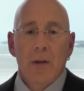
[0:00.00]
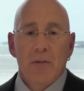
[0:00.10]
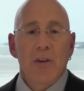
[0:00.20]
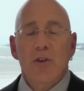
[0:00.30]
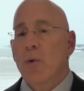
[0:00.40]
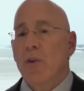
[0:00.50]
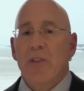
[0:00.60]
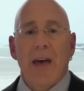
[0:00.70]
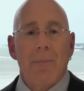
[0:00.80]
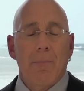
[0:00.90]
Sisu
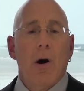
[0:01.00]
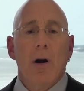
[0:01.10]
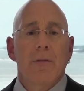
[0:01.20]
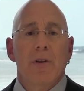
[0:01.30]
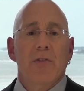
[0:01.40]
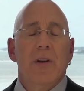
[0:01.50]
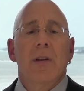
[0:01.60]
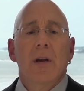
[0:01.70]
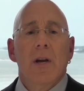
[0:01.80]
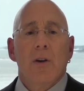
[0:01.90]
is that part of us
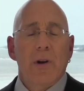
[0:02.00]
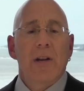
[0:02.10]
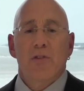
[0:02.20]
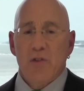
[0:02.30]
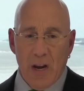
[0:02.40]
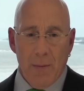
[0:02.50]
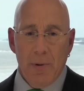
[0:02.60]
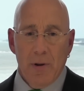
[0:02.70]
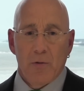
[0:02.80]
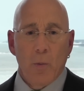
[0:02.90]
that creates
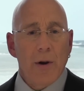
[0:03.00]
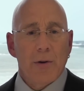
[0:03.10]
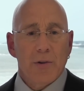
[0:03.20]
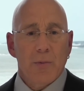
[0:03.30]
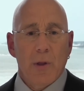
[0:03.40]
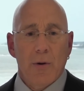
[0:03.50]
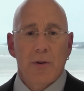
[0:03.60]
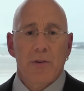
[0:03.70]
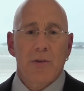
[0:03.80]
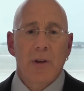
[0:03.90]
champions, winners, whether
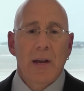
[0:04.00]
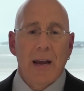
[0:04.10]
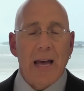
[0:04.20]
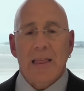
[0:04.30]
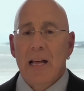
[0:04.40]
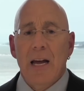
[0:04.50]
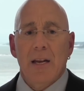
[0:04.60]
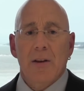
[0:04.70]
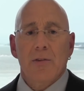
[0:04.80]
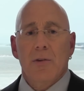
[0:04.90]
it's
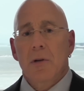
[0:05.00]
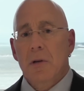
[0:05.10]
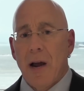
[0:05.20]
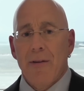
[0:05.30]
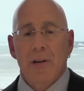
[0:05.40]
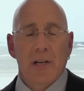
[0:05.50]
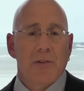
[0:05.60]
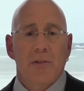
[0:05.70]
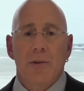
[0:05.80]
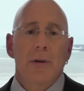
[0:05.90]
athletics or
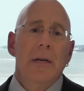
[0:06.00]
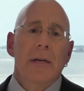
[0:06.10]
governance or